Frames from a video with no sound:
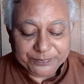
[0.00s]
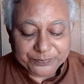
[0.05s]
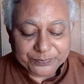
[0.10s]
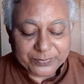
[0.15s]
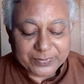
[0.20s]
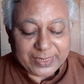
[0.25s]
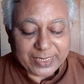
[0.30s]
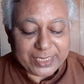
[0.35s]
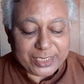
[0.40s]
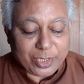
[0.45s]

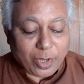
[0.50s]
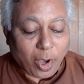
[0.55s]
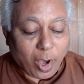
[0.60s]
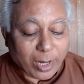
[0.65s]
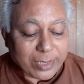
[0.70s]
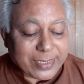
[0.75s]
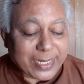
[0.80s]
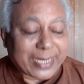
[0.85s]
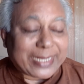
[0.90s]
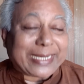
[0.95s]
the
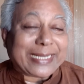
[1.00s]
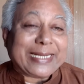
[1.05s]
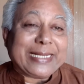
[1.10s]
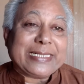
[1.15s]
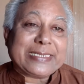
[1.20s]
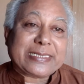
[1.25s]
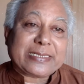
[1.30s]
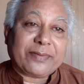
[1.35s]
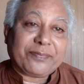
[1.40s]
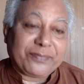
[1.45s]

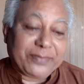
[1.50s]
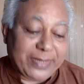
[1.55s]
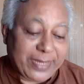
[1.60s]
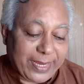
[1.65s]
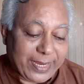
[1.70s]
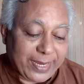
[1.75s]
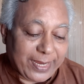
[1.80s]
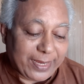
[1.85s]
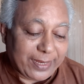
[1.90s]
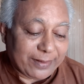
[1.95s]
non-occurrence of
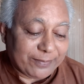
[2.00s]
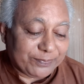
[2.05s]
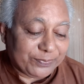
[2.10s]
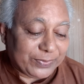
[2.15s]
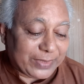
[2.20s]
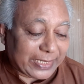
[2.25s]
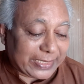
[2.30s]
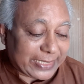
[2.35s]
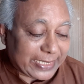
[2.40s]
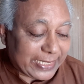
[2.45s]
A,
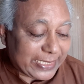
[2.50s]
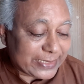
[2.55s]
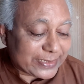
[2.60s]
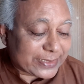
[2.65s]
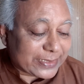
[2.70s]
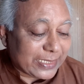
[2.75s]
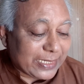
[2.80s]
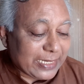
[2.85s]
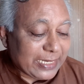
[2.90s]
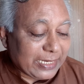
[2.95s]
that is,